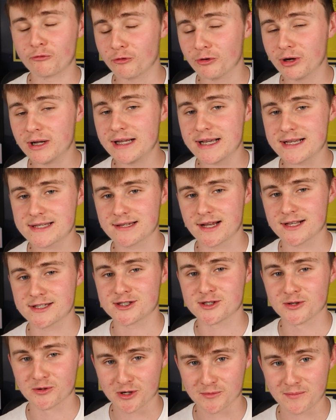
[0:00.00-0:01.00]
really excited
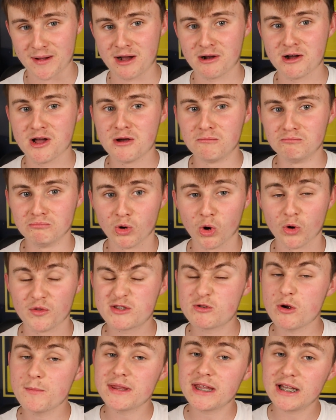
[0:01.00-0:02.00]
to talk about more.
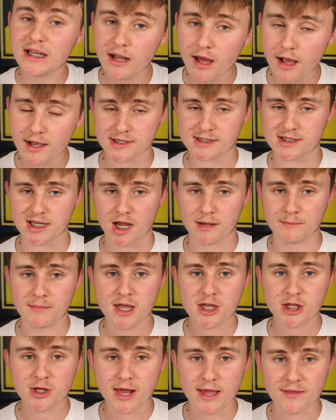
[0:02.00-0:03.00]
This won't be the last time
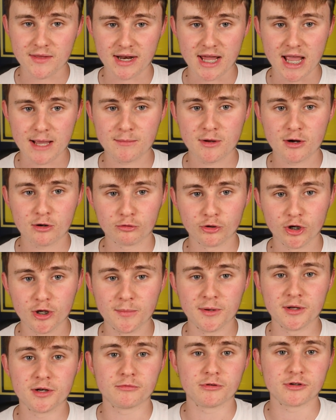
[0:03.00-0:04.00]
you hear the name
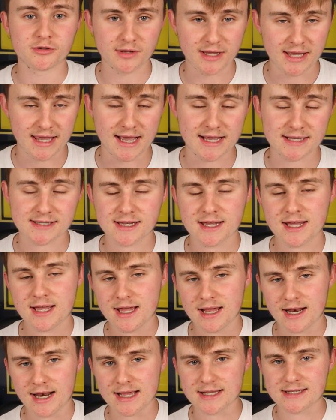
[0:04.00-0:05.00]
Ruben Rodrigues.
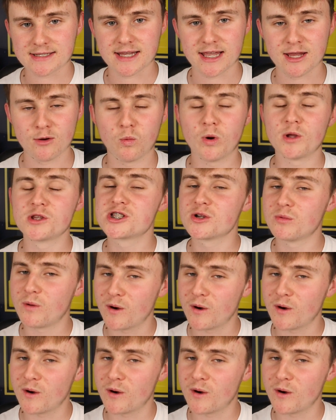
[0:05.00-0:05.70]
Let's see. One to